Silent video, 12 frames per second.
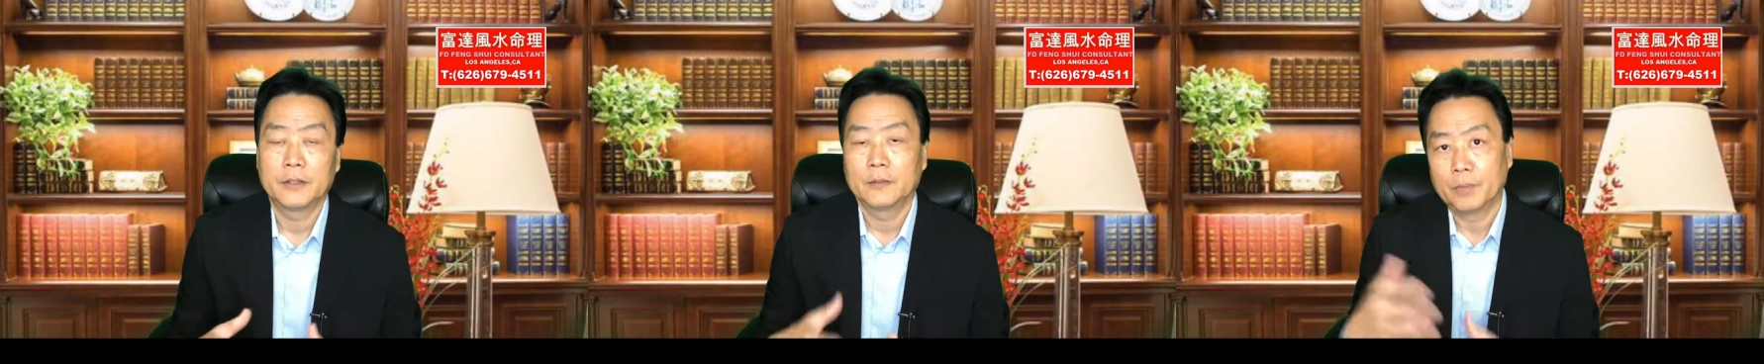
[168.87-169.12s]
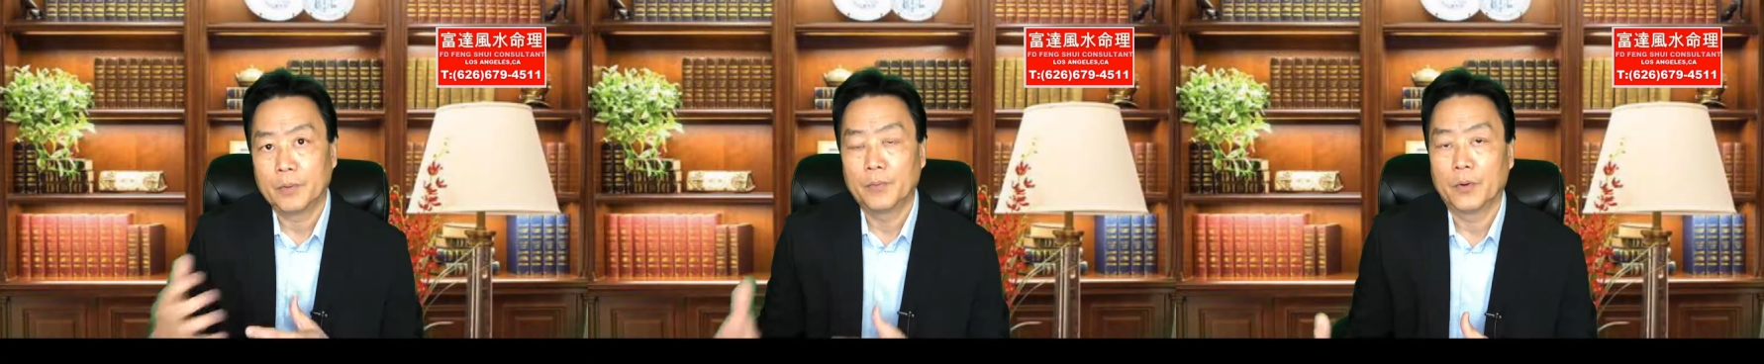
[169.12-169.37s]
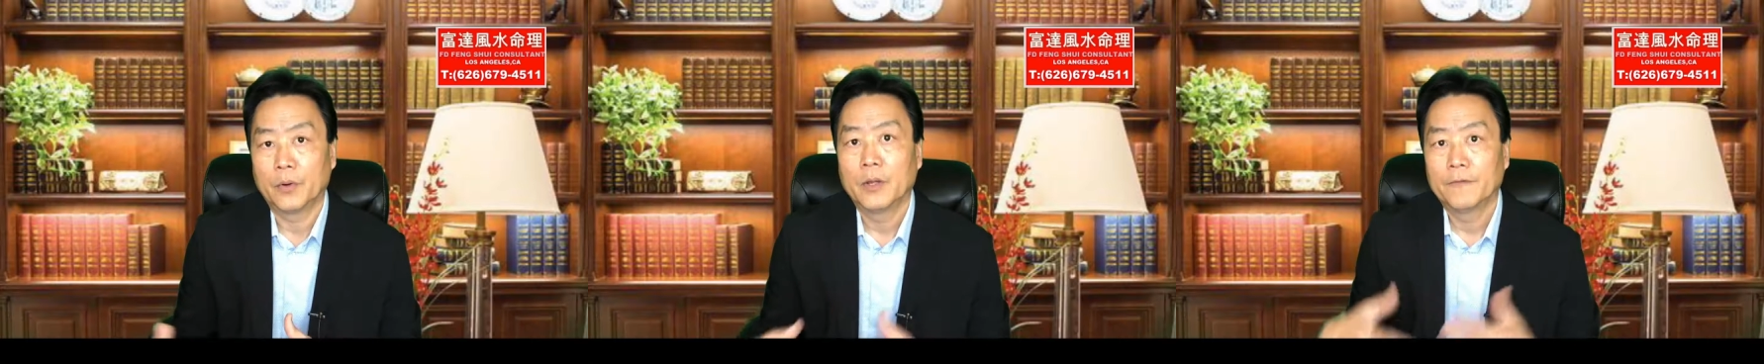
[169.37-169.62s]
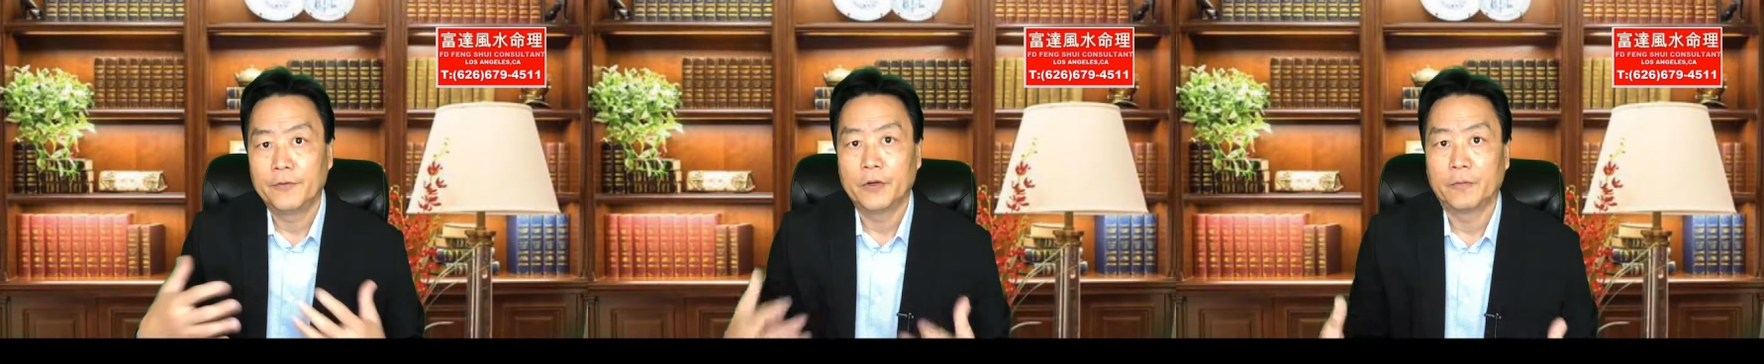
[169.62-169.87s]
people
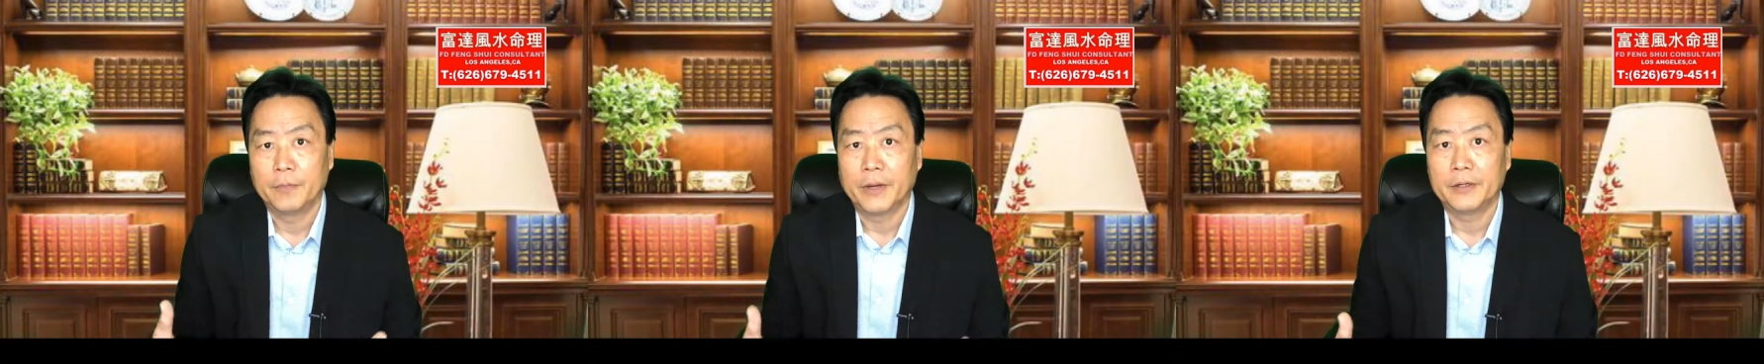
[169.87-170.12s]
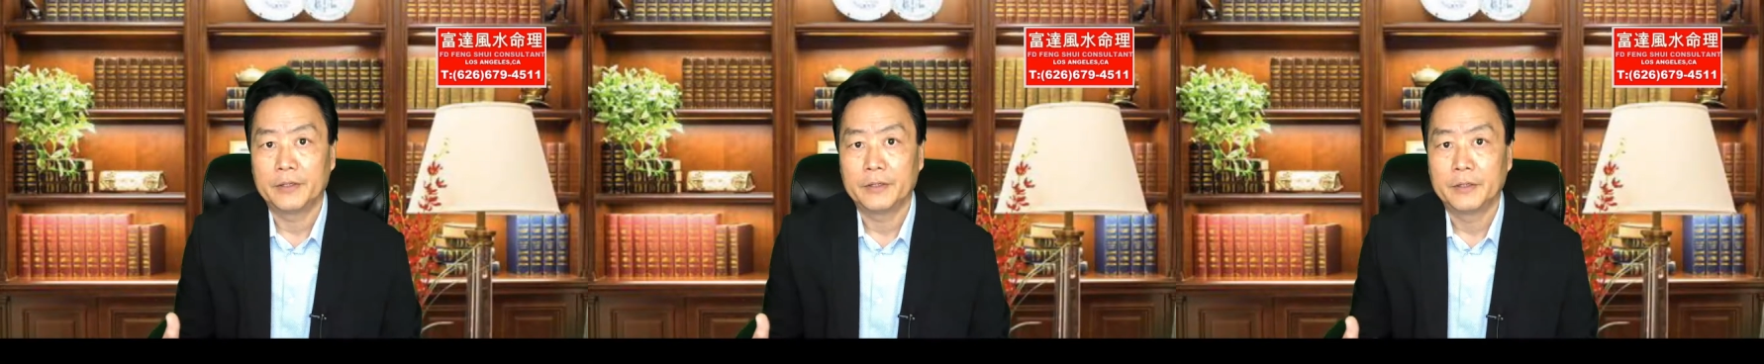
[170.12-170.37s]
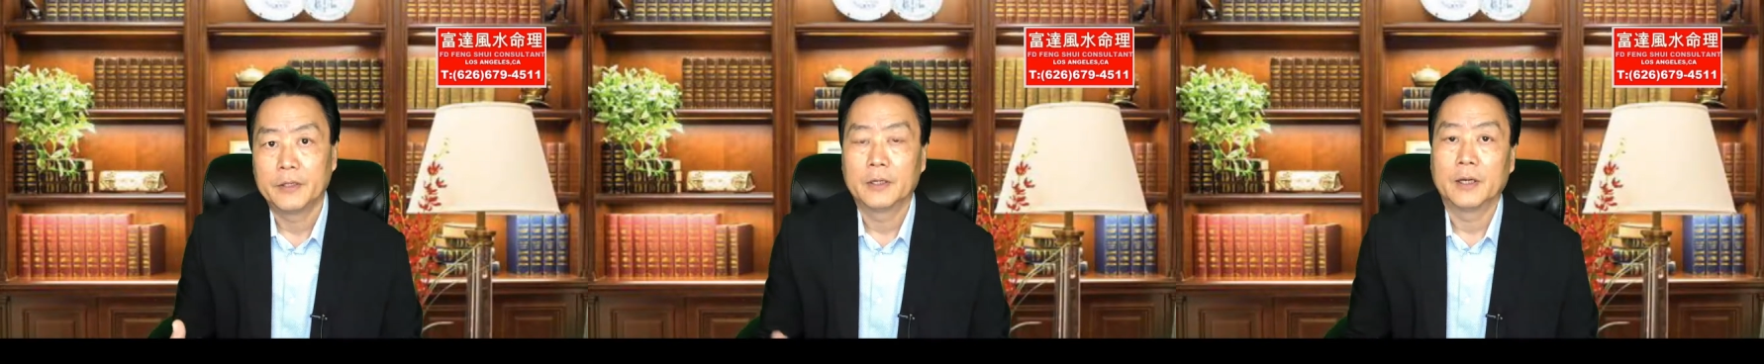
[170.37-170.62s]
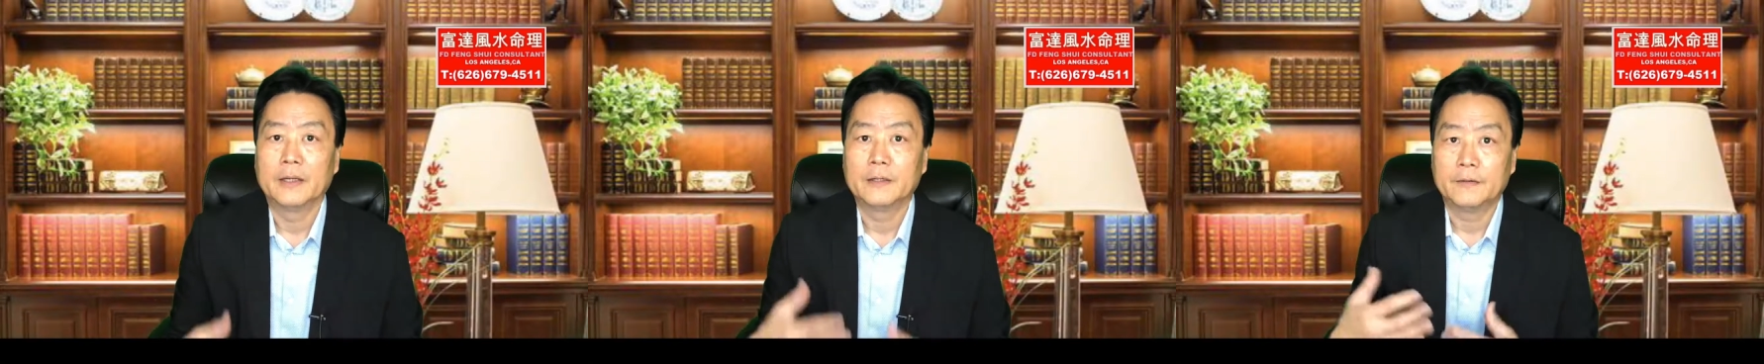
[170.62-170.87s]
feel better
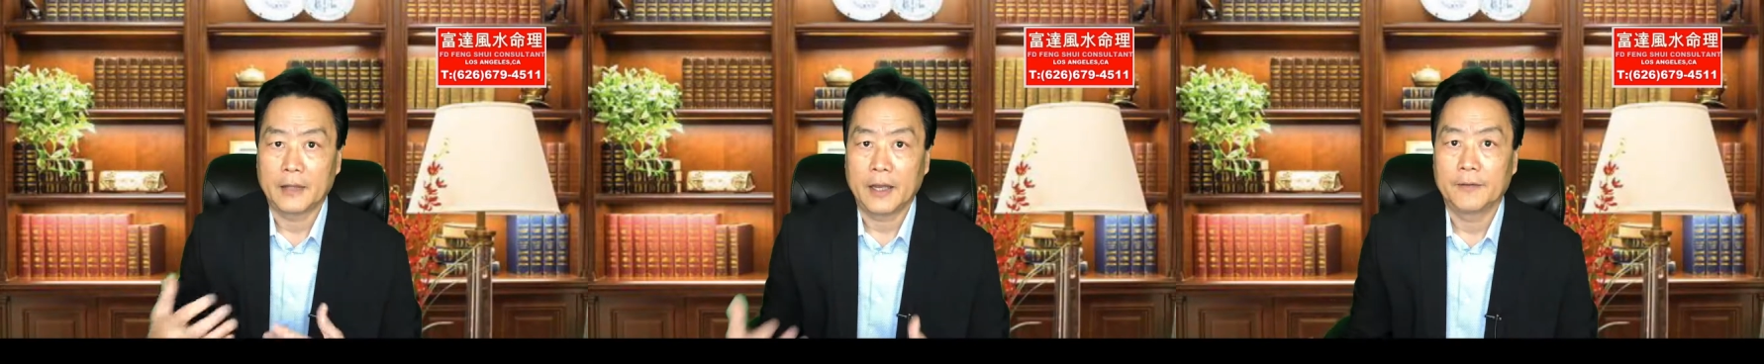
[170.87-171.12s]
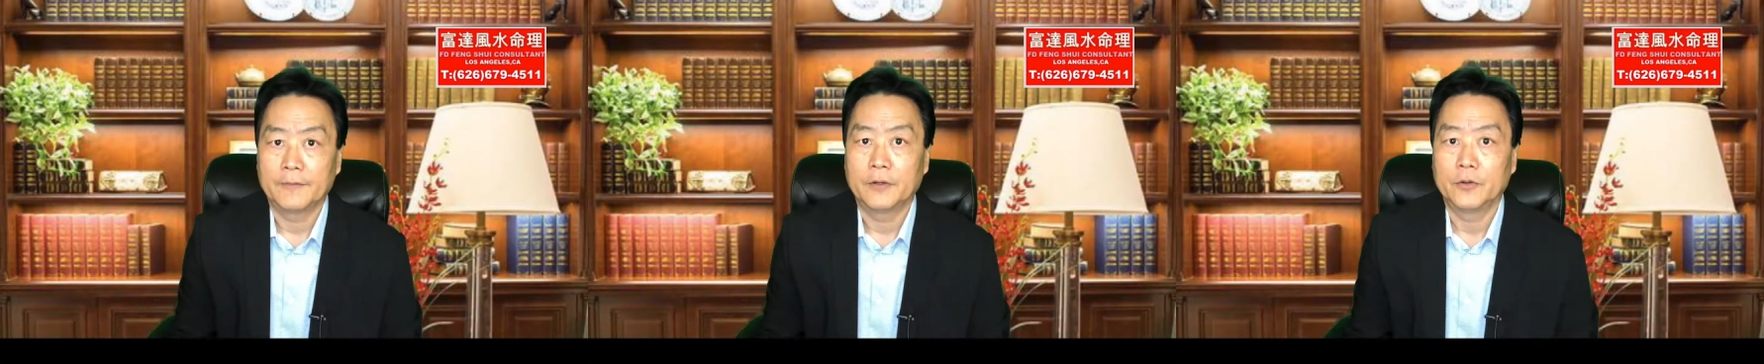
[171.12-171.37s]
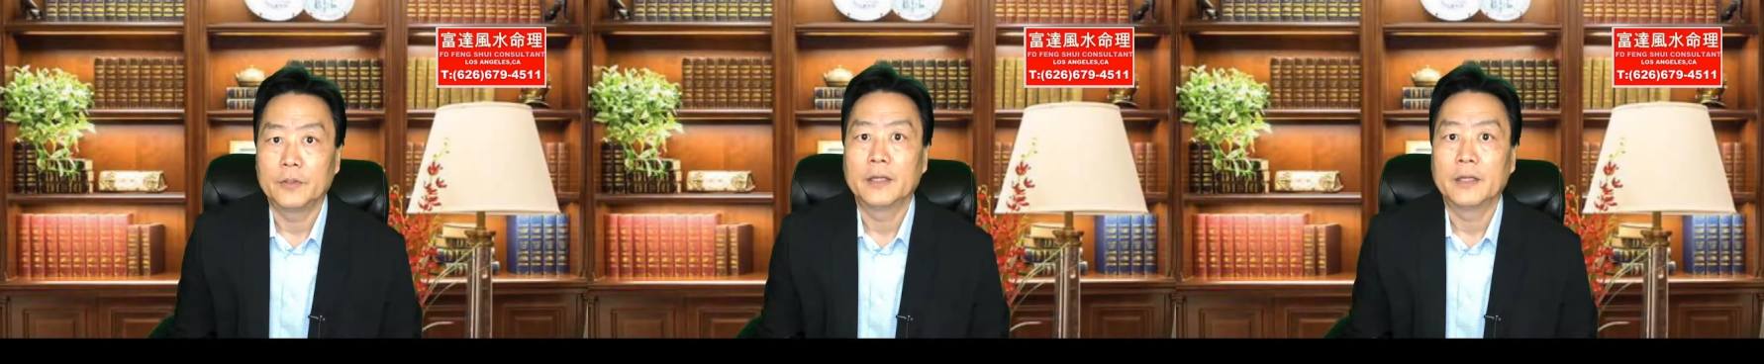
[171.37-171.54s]
and have a good